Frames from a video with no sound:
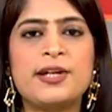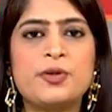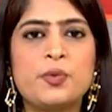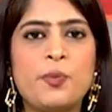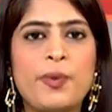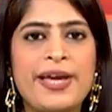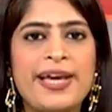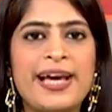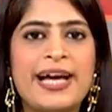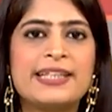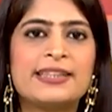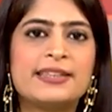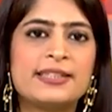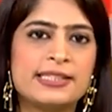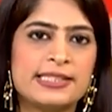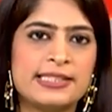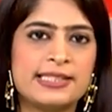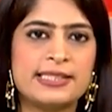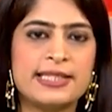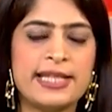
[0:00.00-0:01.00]
underway at
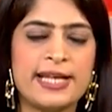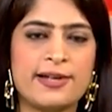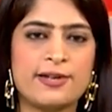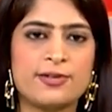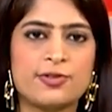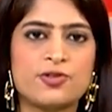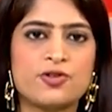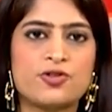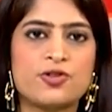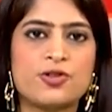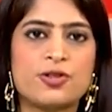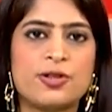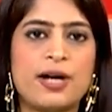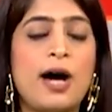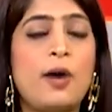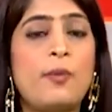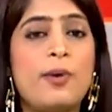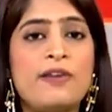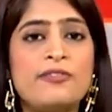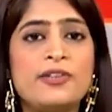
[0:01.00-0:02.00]
this stage.
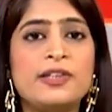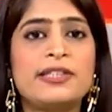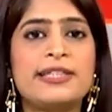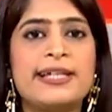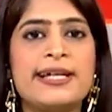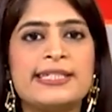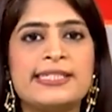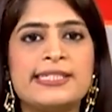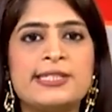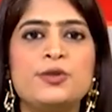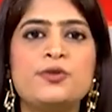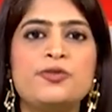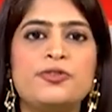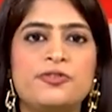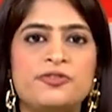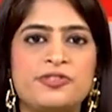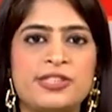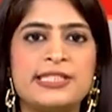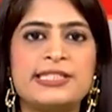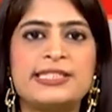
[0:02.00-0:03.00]
However, the Su
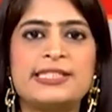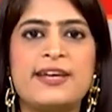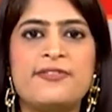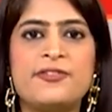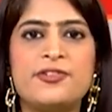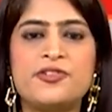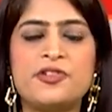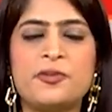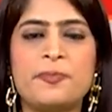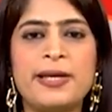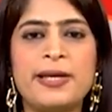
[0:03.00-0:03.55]
57